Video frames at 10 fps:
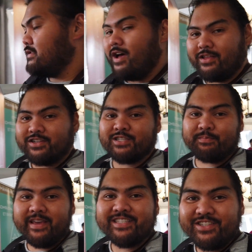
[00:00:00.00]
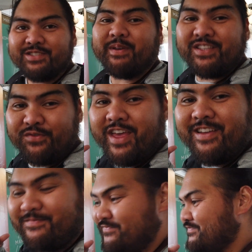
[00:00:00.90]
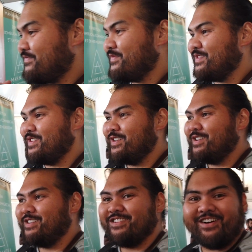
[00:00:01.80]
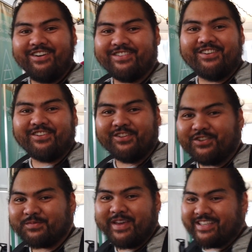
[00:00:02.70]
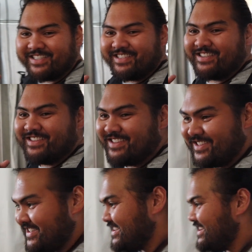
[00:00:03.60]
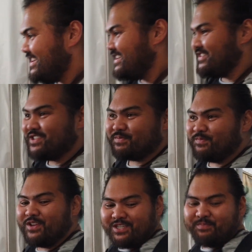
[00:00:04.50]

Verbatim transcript: and we'll put our little micro, a nano brewery in there, you know, low key.